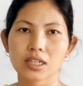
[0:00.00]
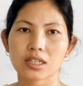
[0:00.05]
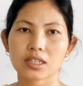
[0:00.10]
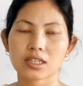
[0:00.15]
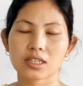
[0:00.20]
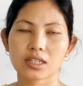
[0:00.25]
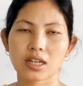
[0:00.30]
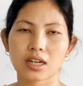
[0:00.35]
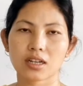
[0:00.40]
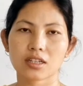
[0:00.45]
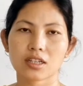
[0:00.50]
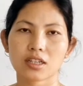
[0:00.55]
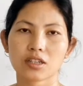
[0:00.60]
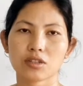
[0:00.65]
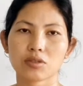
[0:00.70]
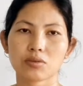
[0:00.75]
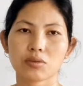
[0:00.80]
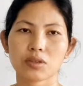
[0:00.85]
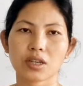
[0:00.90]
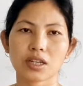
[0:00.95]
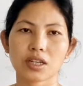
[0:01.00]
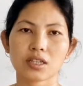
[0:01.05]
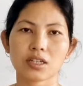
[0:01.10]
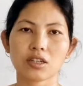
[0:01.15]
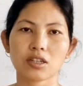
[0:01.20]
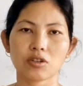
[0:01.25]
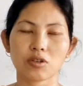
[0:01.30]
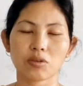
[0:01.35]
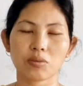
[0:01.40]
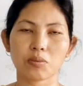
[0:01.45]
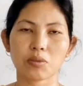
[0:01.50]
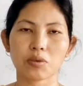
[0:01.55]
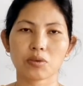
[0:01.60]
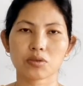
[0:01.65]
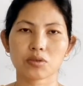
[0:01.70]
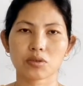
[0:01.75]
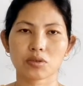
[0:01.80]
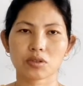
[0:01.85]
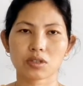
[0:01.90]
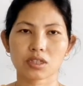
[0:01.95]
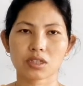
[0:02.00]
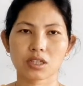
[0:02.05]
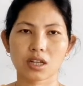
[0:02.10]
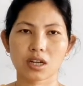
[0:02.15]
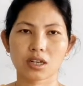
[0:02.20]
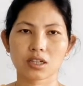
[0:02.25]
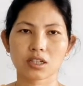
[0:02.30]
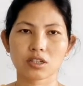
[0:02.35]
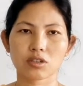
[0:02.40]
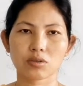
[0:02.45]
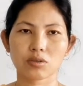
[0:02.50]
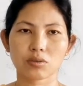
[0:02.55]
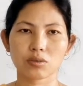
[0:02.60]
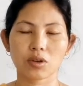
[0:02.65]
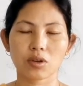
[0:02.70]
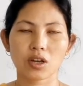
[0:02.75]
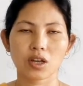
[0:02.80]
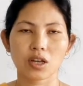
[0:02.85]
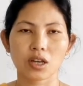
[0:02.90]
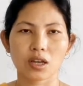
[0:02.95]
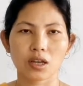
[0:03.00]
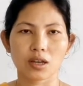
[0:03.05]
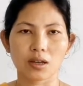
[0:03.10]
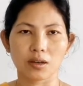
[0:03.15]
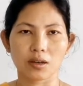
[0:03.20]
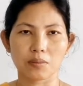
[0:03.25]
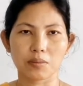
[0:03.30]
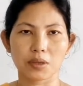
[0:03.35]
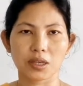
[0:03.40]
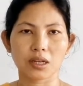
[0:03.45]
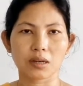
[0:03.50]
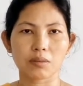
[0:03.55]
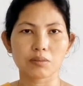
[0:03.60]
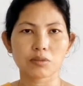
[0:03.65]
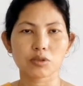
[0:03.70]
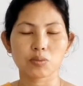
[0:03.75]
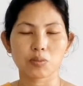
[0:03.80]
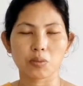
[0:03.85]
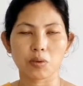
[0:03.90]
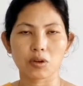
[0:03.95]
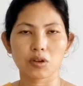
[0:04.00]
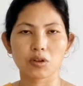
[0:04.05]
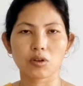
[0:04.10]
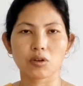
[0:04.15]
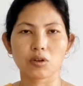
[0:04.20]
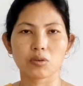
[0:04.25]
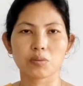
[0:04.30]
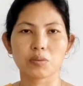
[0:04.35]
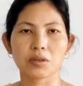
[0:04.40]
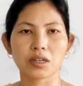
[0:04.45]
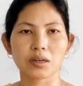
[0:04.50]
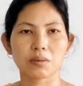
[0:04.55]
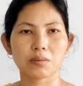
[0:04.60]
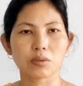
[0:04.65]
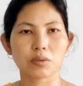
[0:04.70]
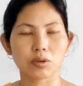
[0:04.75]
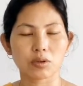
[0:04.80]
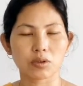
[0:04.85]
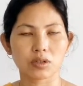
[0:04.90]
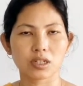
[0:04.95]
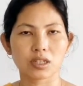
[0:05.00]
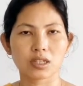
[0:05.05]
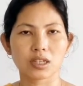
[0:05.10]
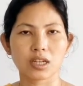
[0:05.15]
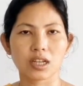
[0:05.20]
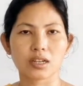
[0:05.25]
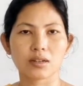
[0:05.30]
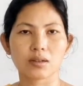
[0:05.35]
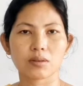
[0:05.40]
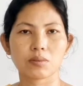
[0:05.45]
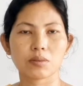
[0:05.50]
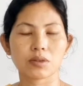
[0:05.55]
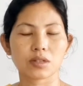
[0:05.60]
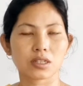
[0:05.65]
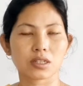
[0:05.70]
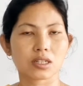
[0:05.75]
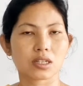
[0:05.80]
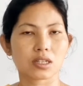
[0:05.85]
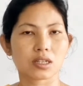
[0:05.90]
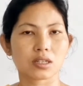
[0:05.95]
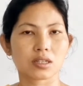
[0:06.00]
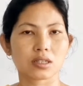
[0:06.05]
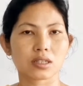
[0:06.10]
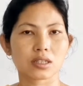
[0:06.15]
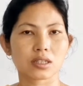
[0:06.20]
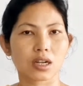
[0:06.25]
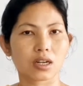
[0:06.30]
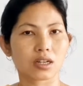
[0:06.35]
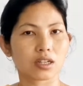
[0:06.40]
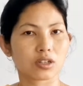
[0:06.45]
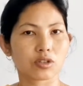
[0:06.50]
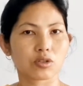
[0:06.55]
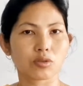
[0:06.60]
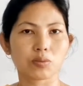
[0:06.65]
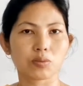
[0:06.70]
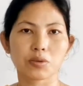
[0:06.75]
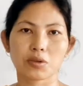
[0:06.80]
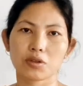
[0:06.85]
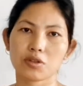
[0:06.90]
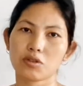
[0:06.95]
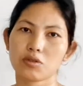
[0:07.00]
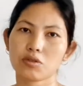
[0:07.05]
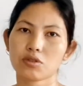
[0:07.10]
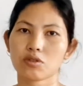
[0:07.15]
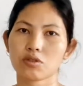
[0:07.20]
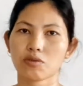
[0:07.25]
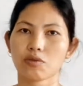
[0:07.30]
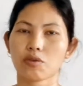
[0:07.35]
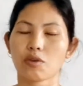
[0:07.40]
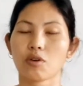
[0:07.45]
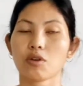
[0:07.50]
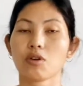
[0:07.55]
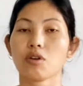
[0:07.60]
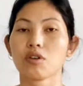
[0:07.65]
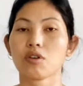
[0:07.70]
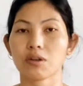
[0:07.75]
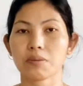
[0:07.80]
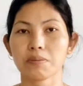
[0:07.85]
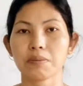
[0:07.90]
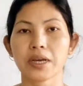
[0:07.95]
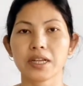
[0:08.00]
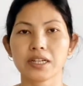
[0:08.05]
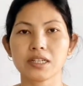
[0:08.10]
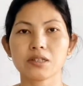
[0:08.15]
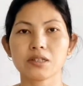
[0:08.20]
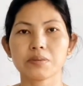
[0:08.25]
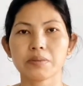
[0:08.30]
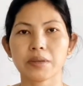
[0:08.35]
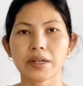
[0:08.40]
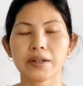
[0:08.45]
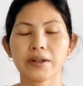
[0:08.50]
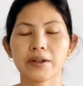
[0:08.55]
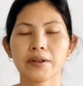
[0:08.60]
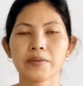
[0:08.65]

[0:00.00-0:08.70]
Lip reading: It's starting to get decomposed, or it's starting to become spoiled or become rotten and started to produce foul or a bad smell.